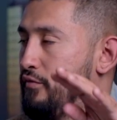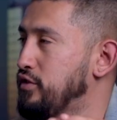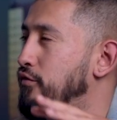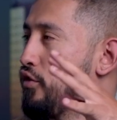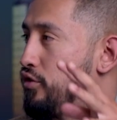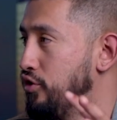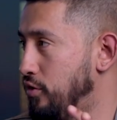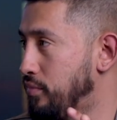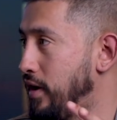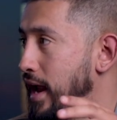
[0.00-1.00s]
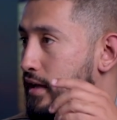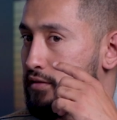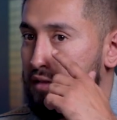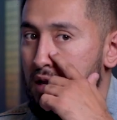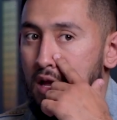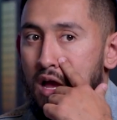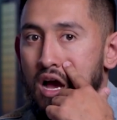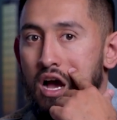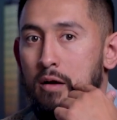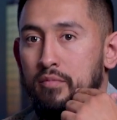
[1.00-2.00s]
to further your brand.
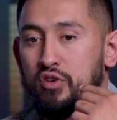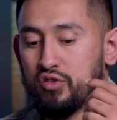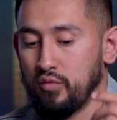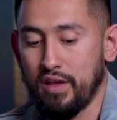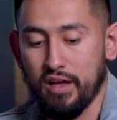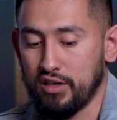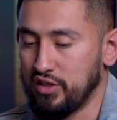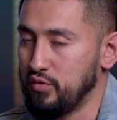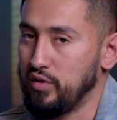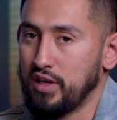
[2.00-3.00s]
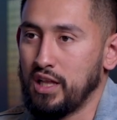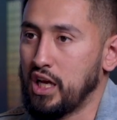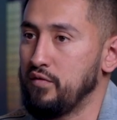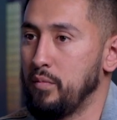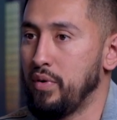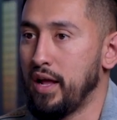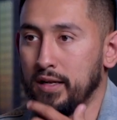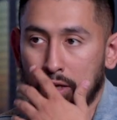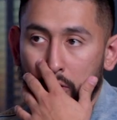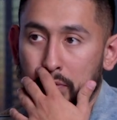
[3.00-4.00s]
There's a way that just with the click of a
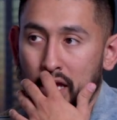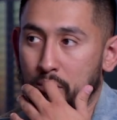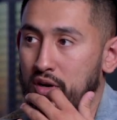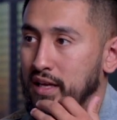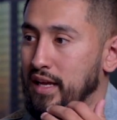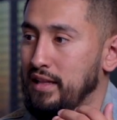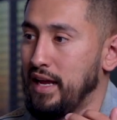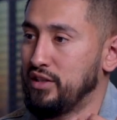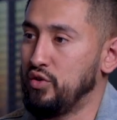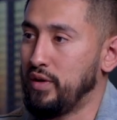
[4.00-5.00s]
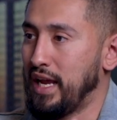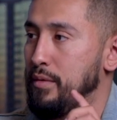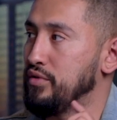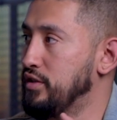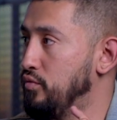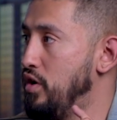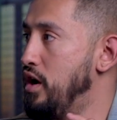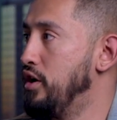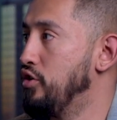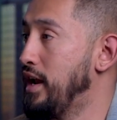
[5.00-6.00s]
button you'd be able to get like two cameras in
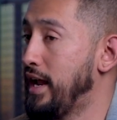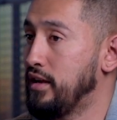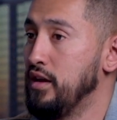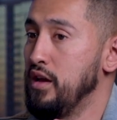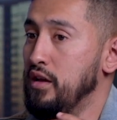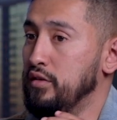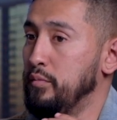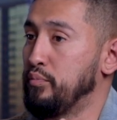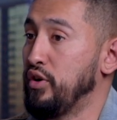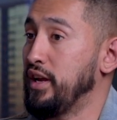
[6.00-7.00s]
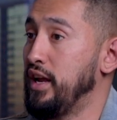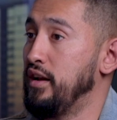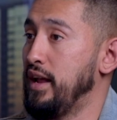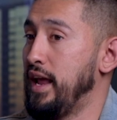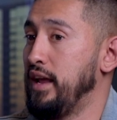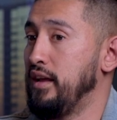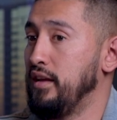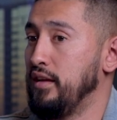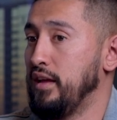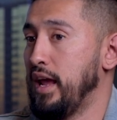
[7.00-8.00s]
one, or like bring in
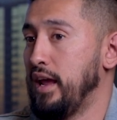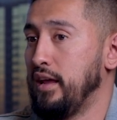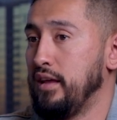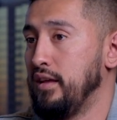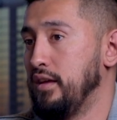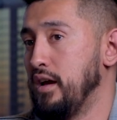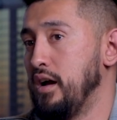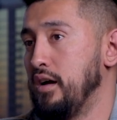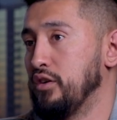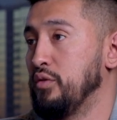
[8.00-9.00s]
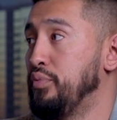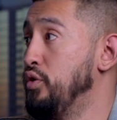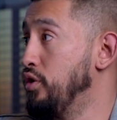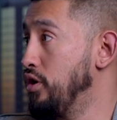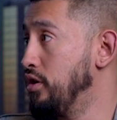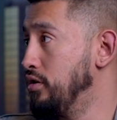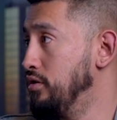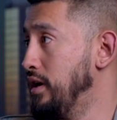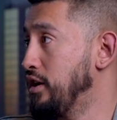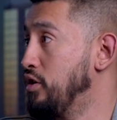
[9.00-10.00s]
a computer,
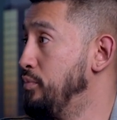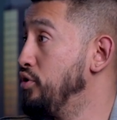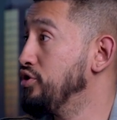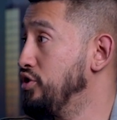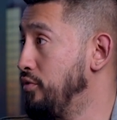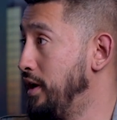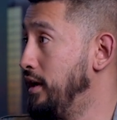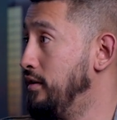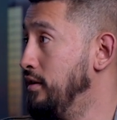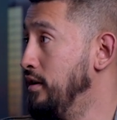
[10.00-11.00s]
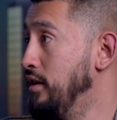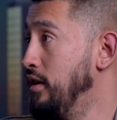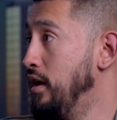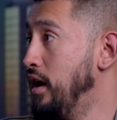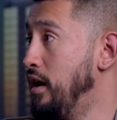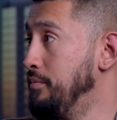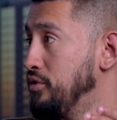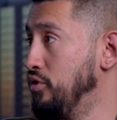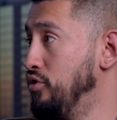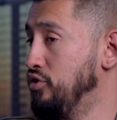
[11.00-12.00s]
like a computer screen,
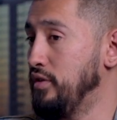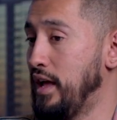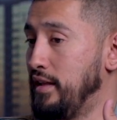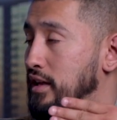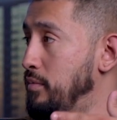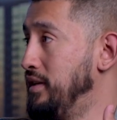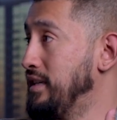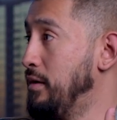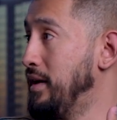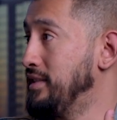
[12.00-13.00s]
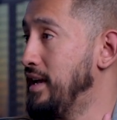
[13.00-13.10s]
so that it could be side by